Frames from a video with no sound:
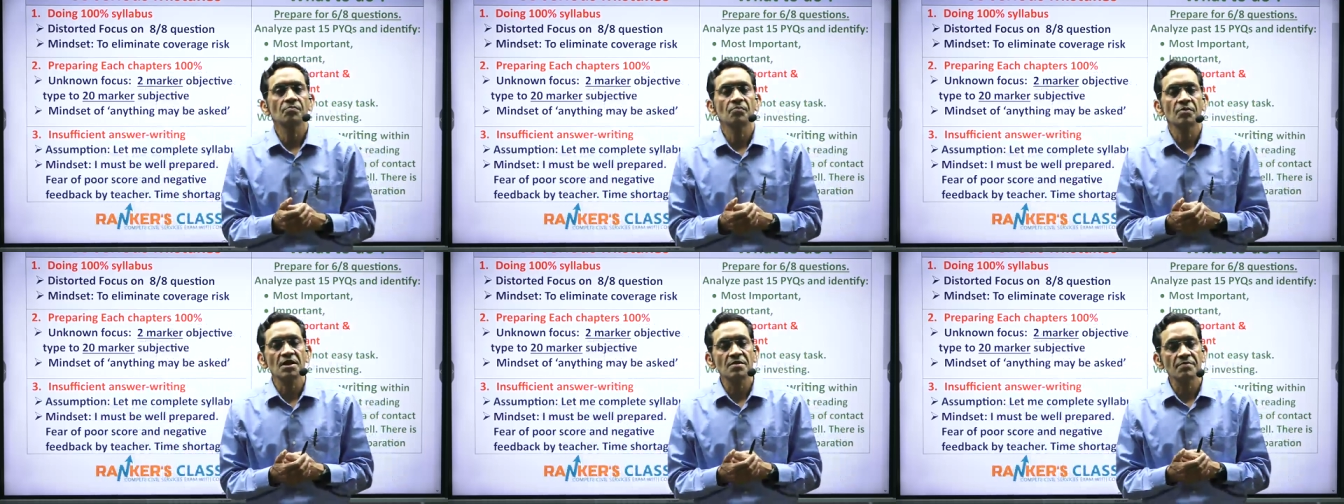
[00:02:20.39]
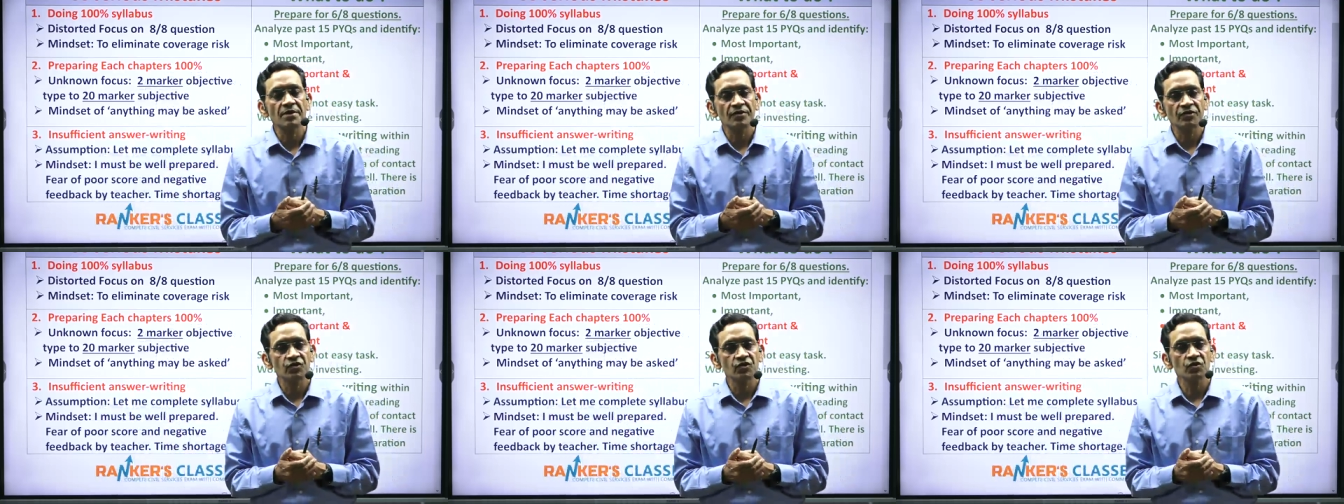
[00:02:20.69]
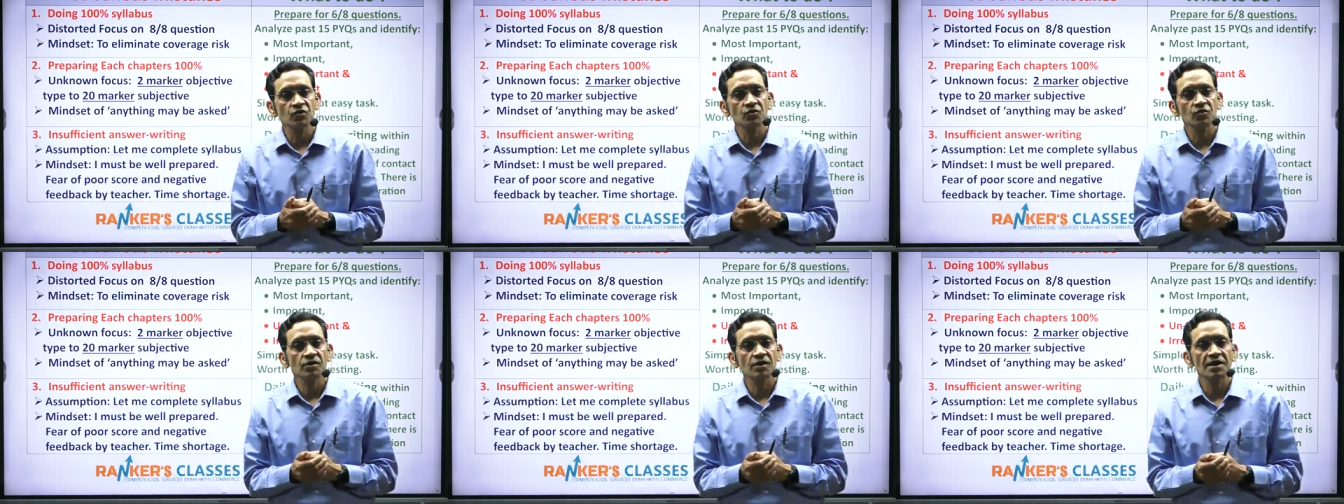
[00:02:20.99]

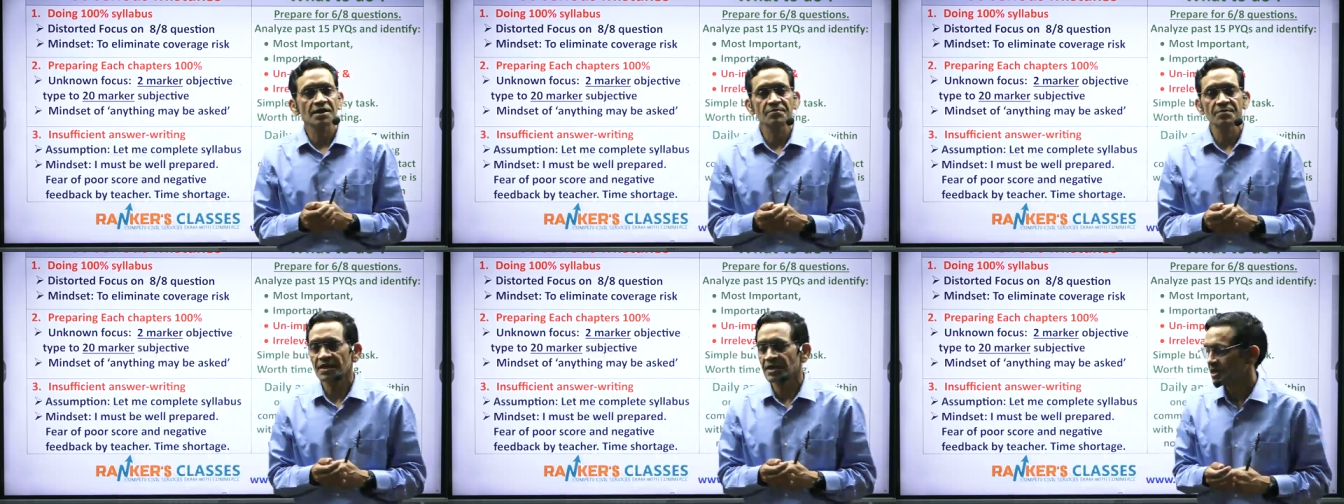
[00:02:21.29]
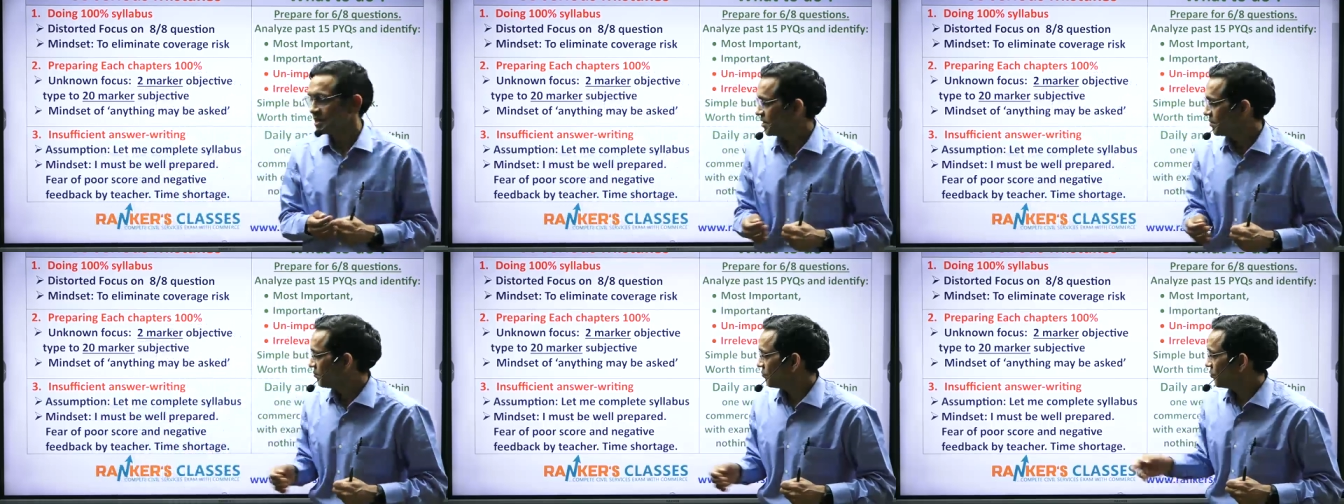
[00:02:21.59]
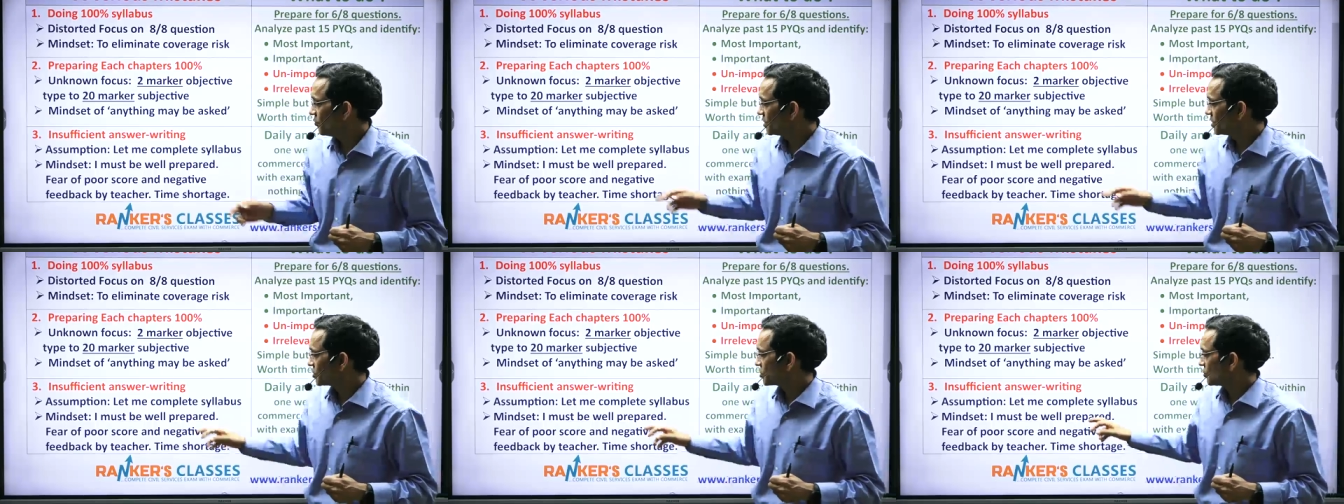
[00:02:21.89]
premature, I may get
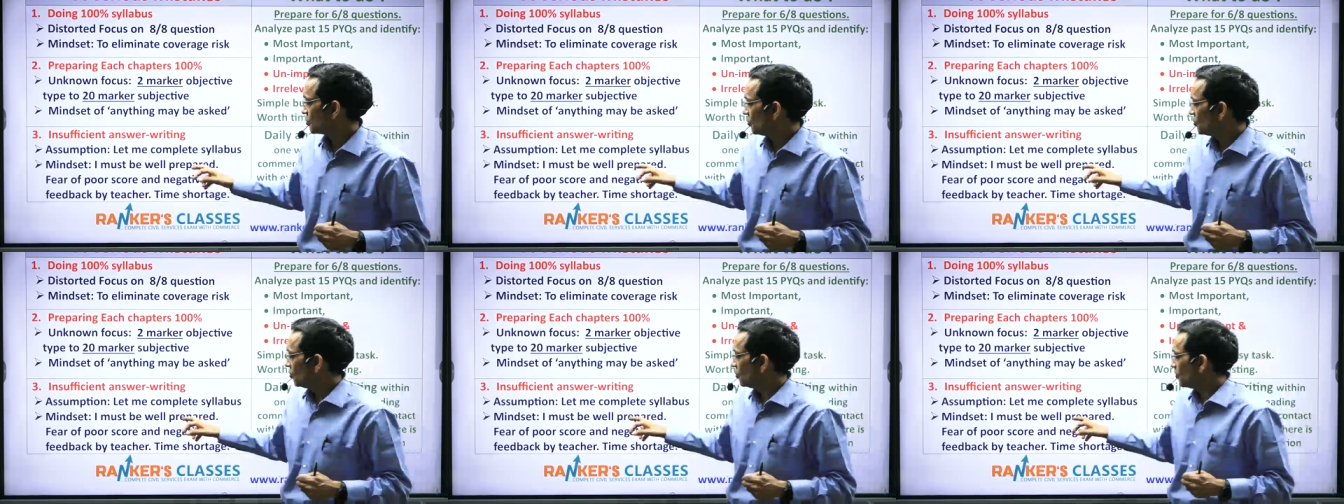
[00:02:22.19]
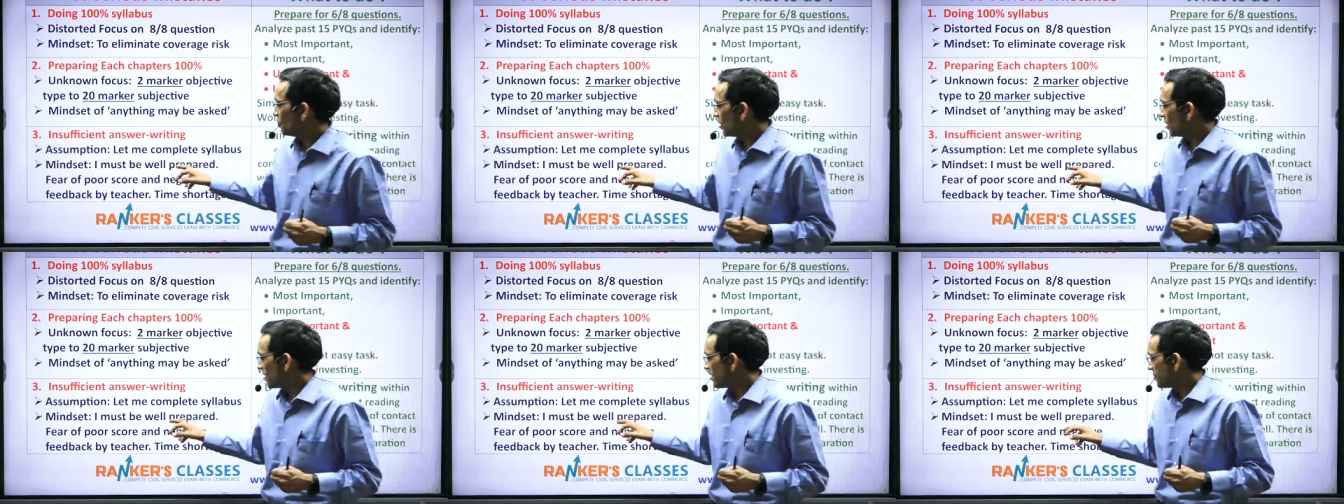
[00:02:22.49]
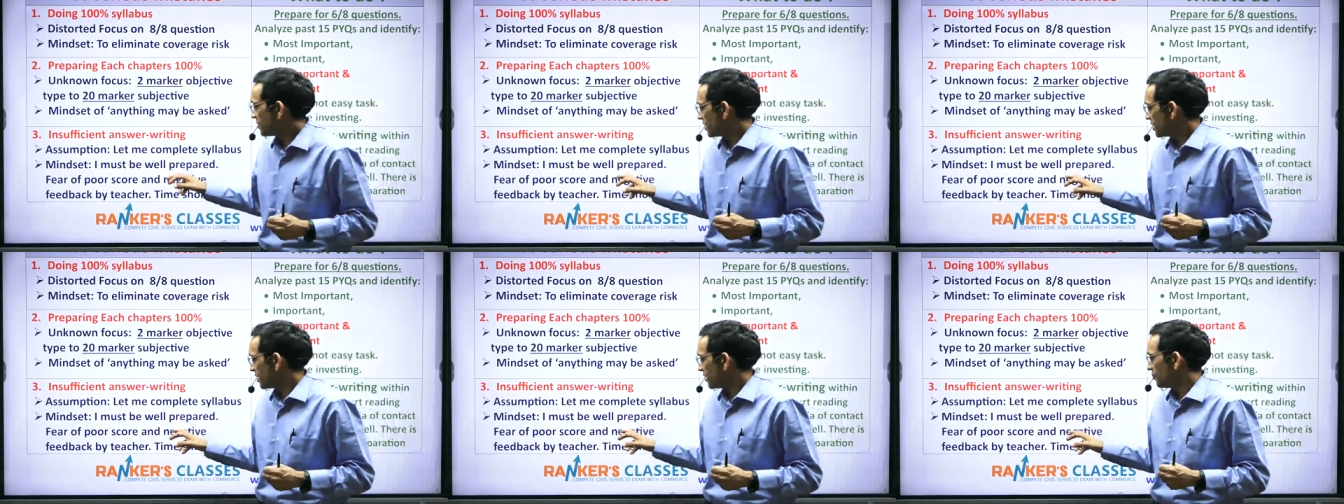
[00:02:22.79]
poor score, I
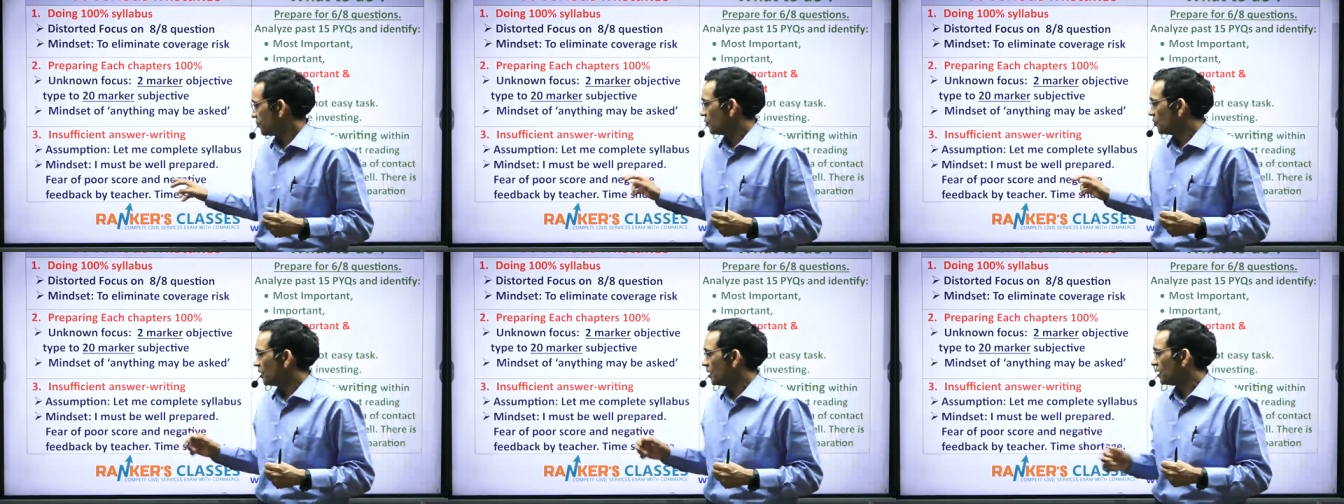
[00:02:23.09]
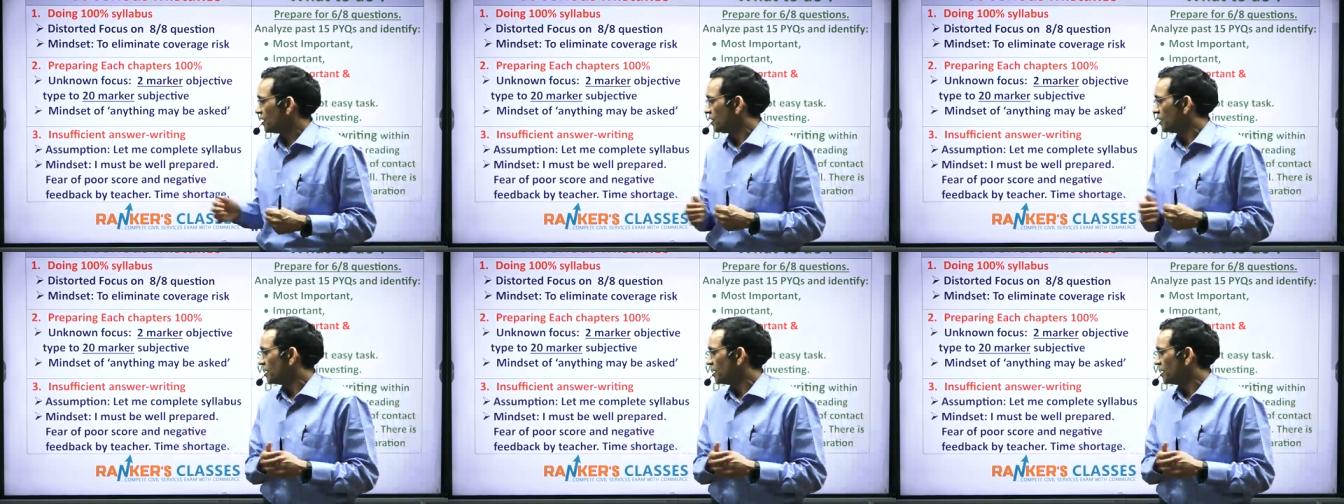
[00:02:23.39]
may get poor